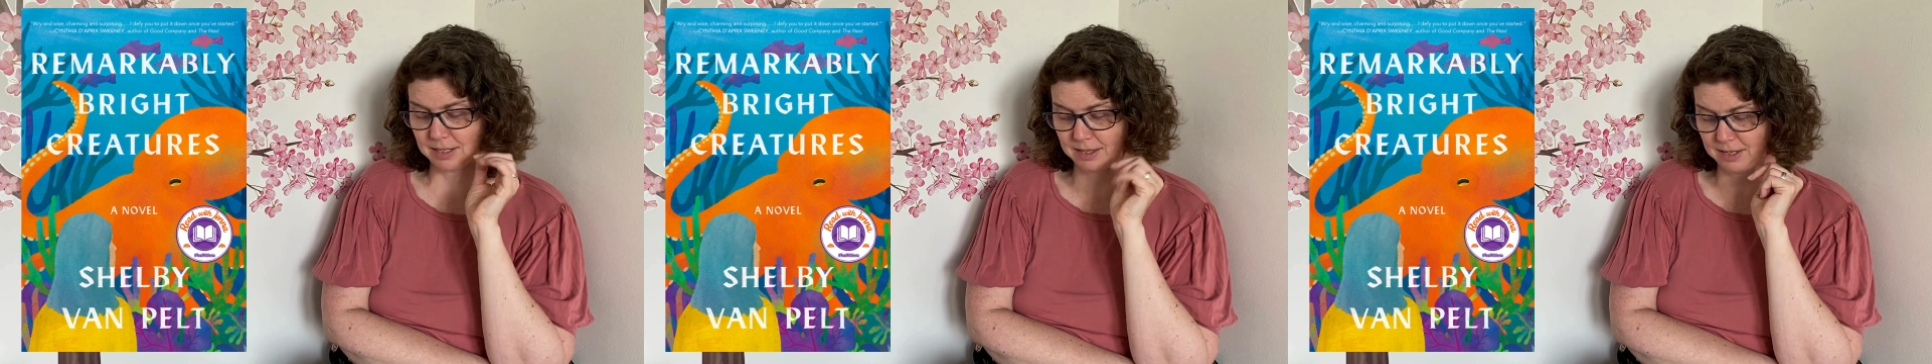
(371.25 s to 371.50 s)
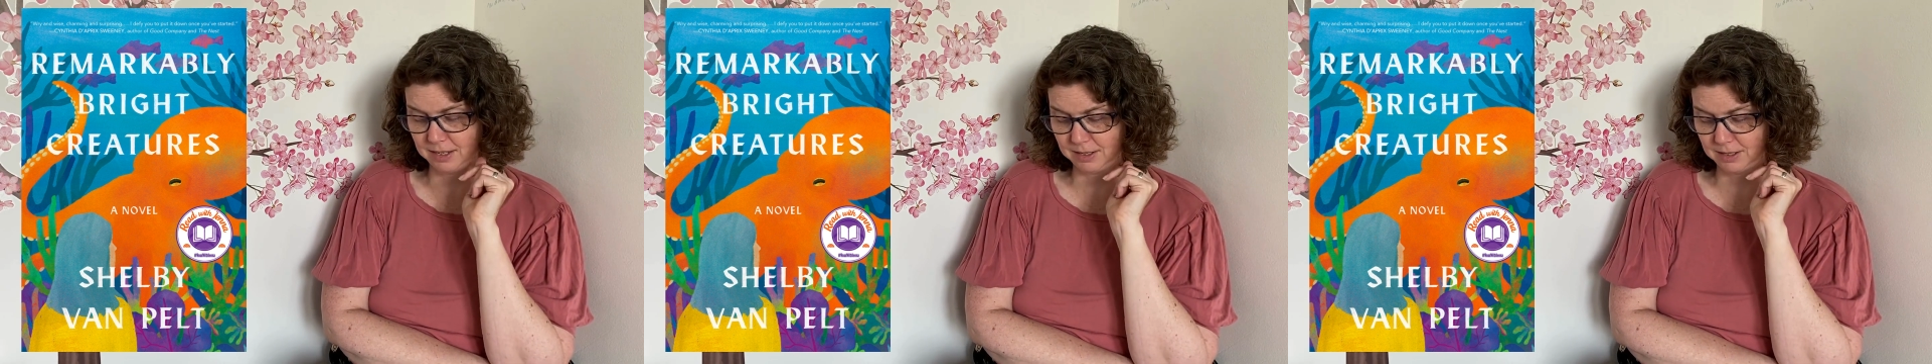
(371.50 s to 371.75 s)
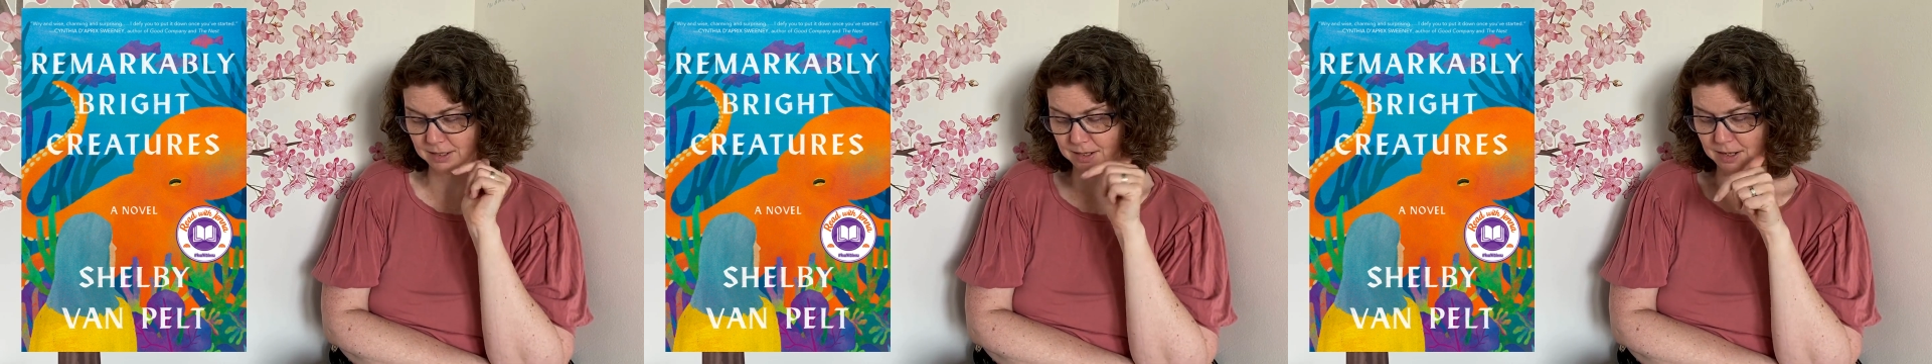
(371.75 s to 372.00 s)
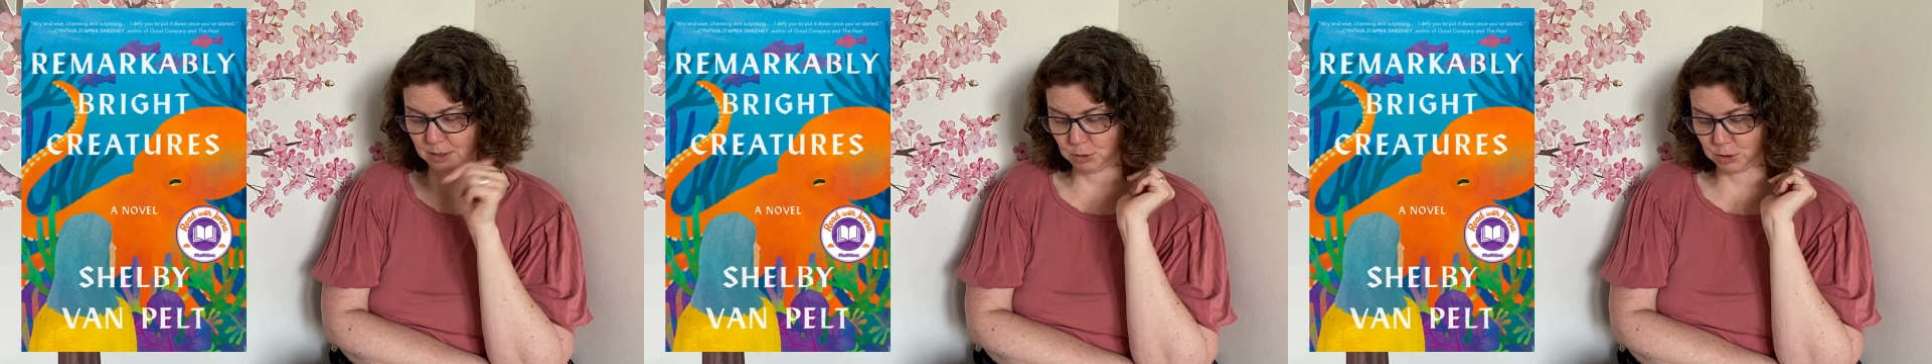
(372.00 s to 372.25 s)
this
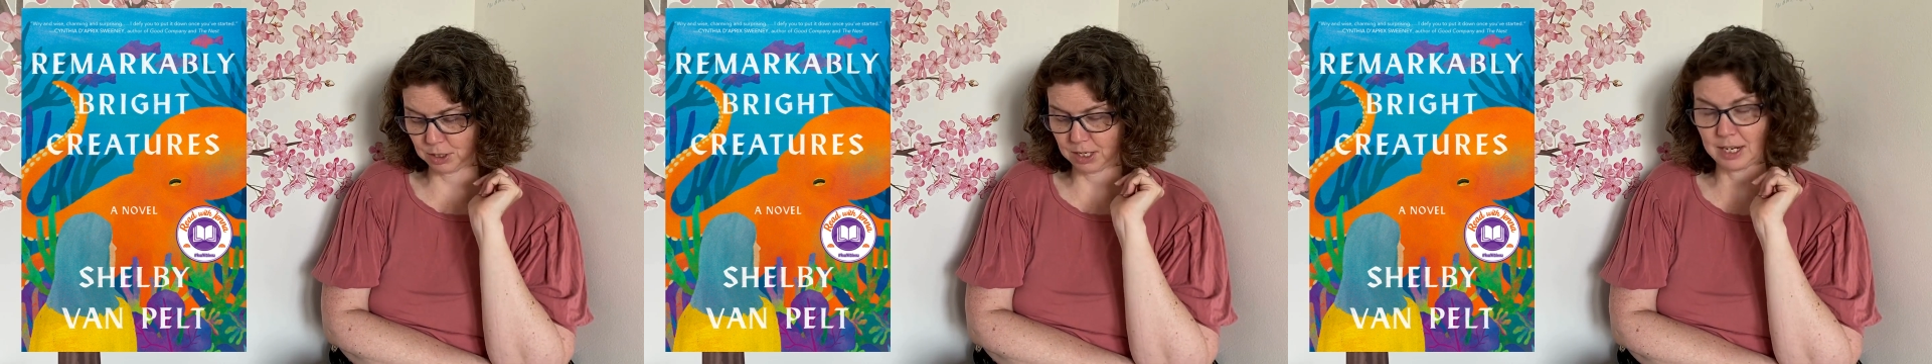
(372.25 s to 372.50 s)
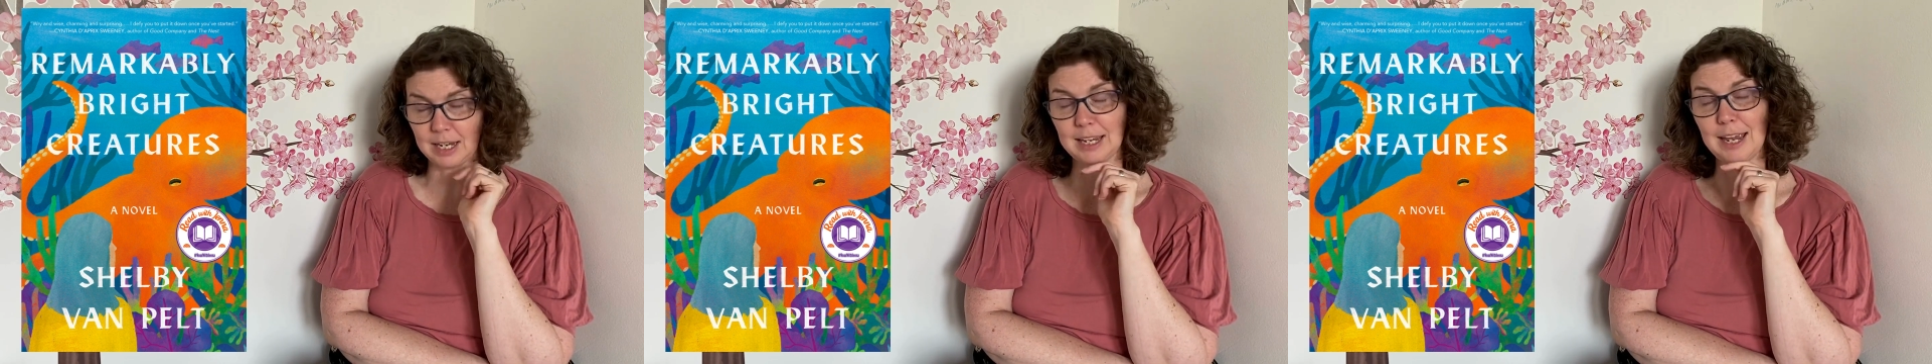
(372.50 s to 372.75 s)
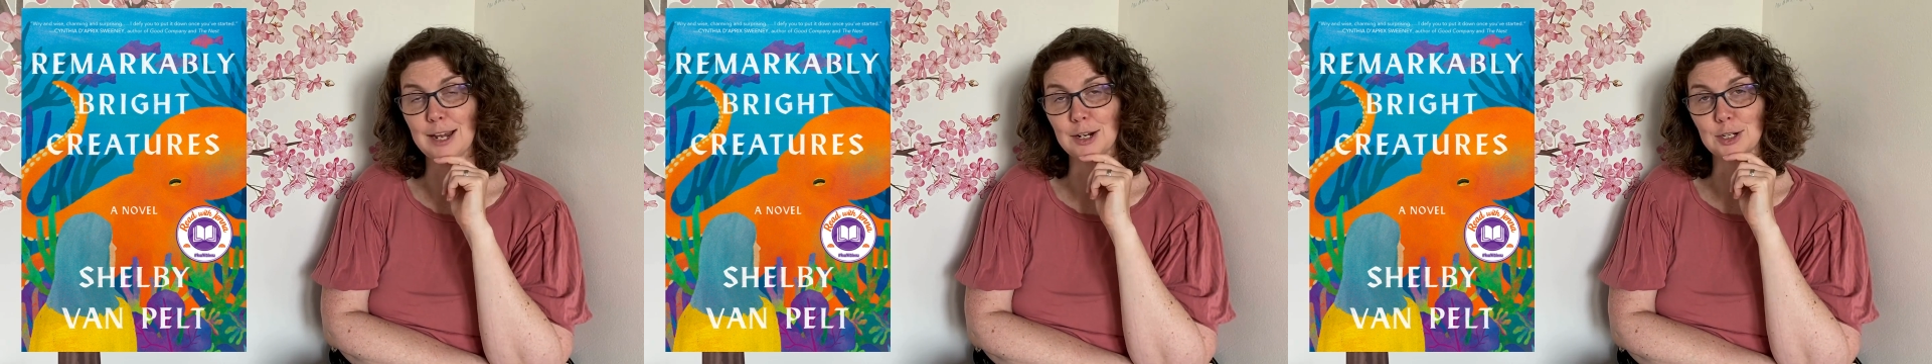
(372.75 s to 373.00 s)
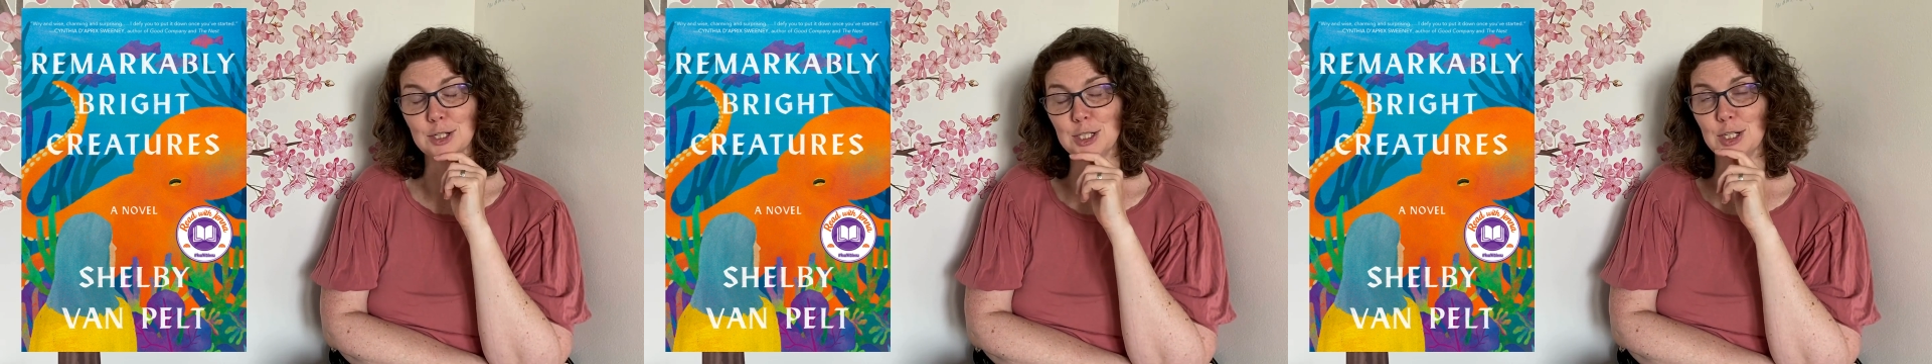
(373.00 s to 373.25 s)
interesting
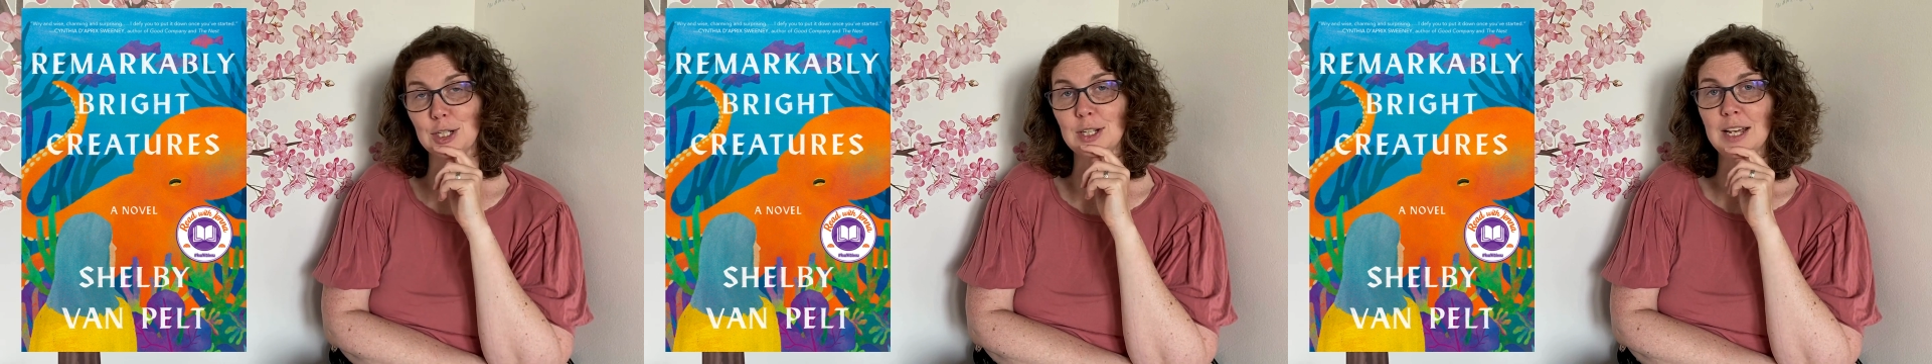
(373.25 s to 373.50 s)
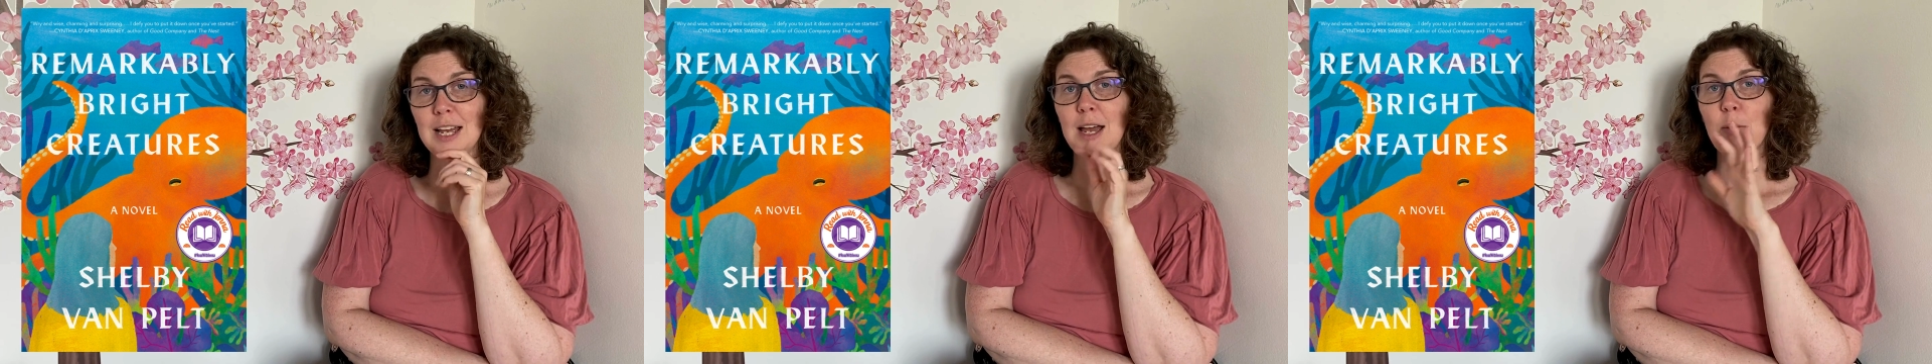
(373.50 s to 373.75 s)
character